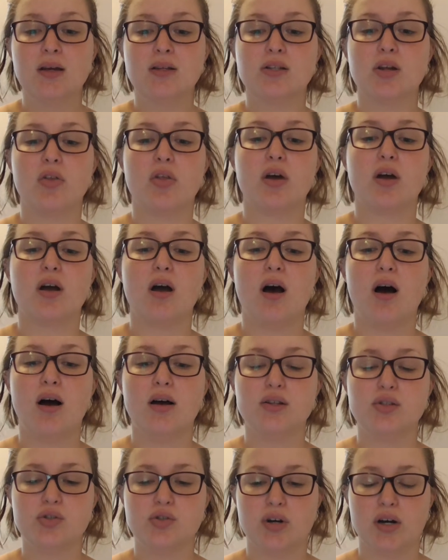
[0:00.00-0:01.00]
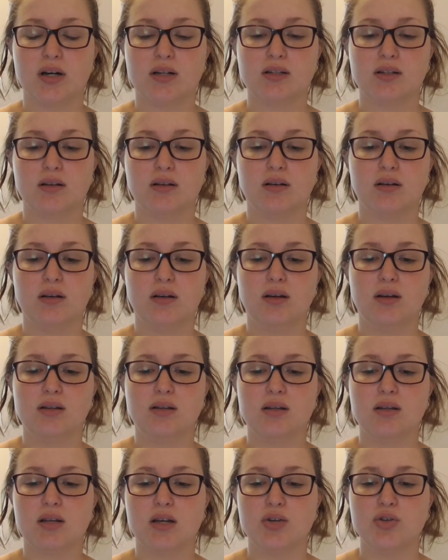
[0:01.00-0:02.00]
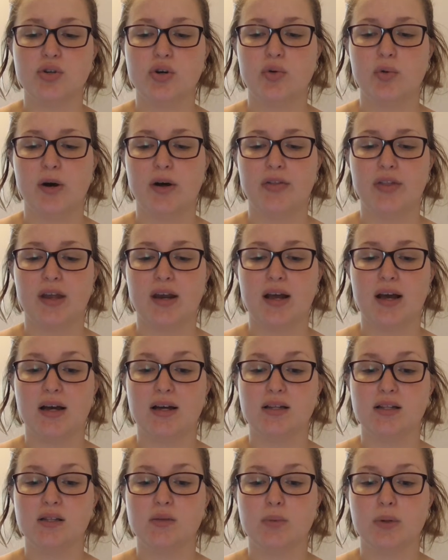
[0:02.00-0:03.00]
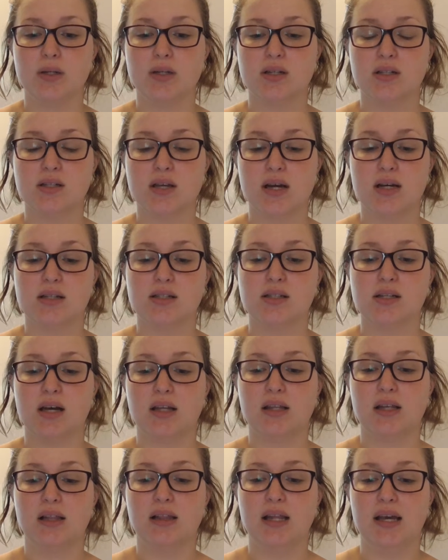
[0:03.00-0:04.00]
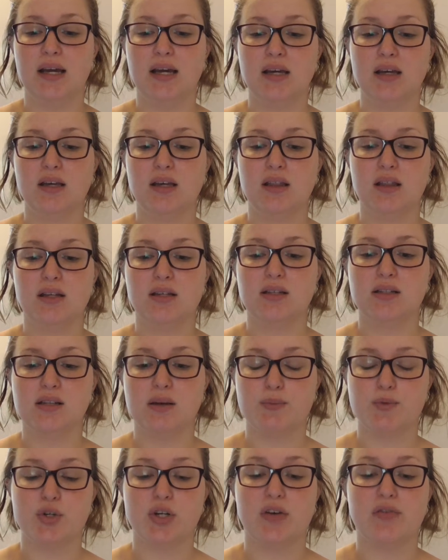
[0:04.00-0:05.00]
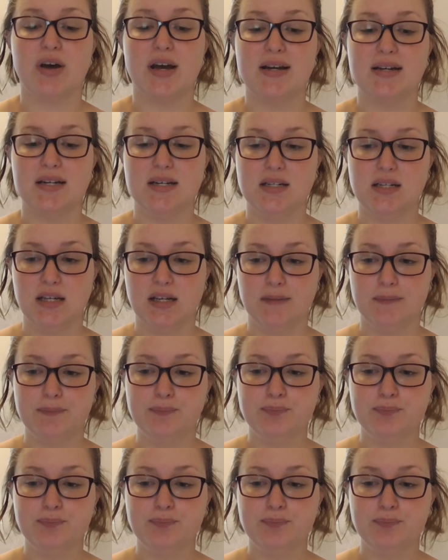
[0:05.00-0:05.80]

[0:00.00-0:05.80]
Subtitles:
so the construct is a central one that has been discussed at the length in the deception of IDT.